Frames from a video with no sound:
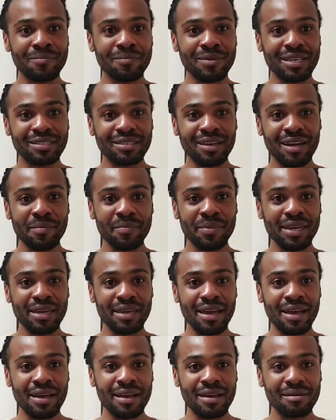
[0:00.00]
it's gonna
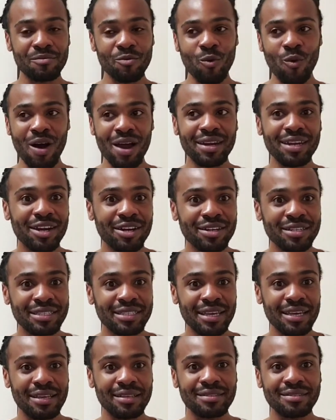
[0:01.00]
be 1 year
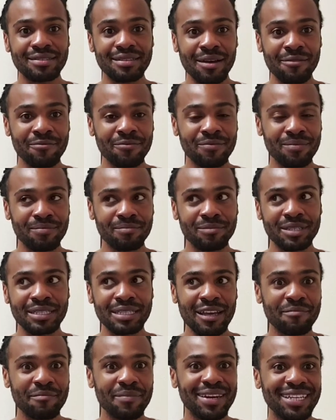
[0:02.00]
since
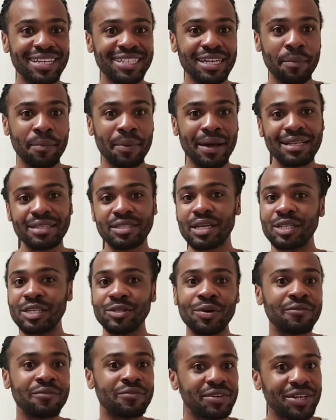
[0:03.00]
I've been in Japan, so I'll
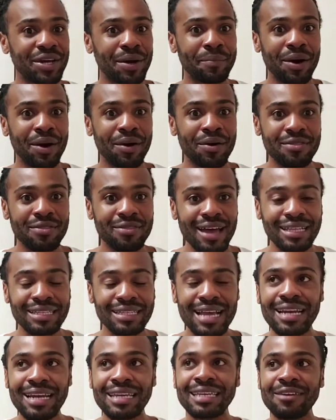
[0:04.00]
do a video about that.
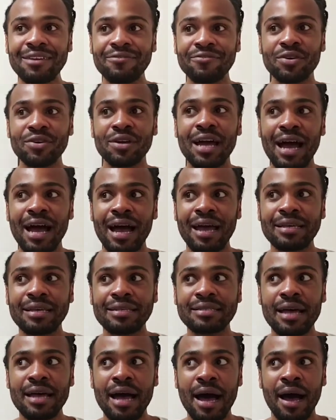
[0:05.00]
I'll give you
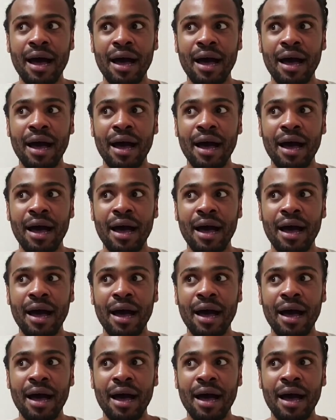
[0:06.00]
guys